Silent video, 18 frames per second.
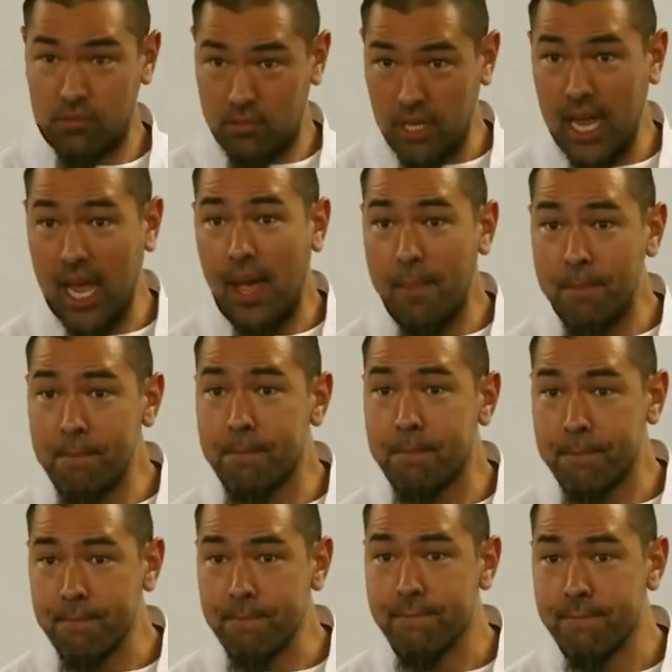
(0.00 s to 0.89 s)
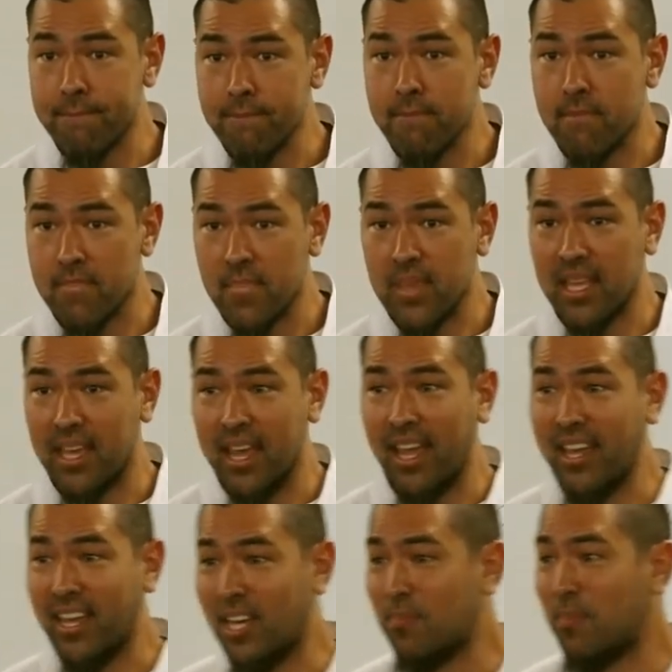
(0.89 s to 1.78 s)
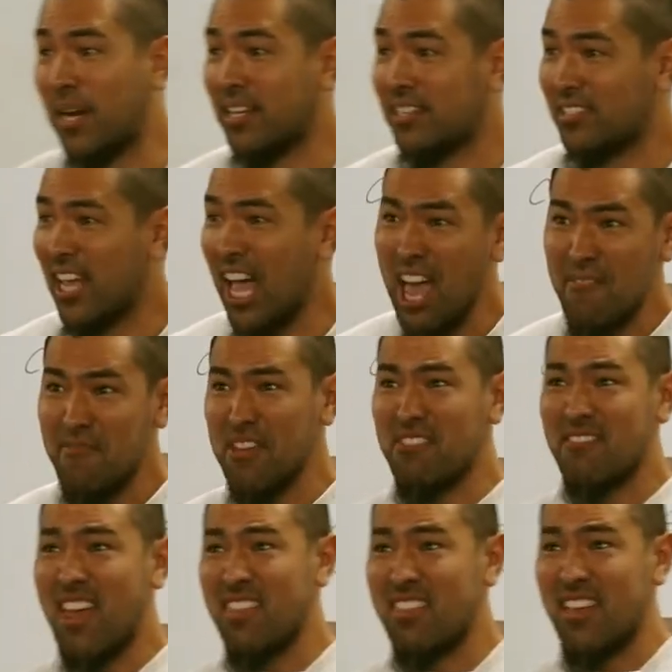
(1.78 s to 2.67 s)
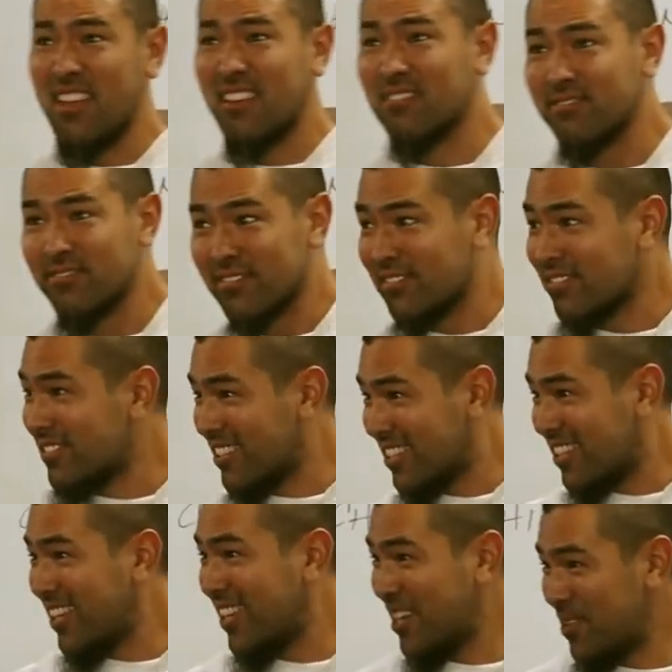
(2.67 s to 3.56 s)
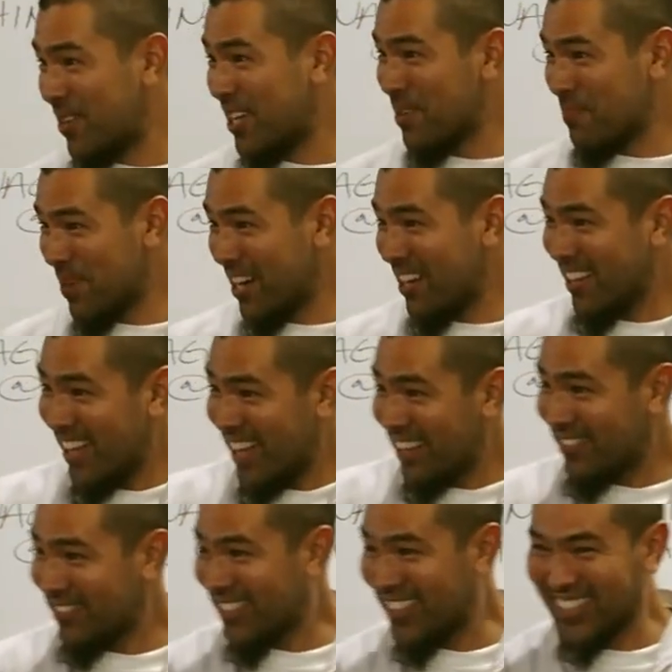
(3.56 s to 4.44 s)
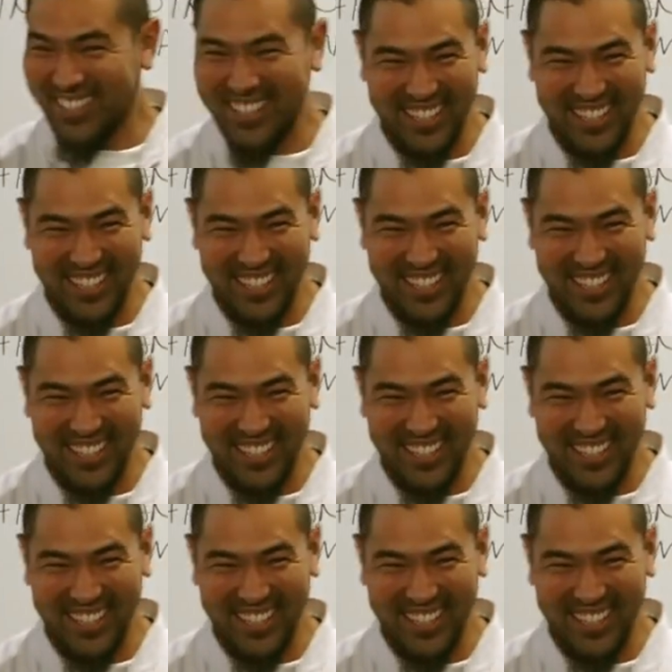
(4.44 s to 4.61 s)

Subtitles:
Yeah? Okay, anybody say, I feel nothing. Anybody left?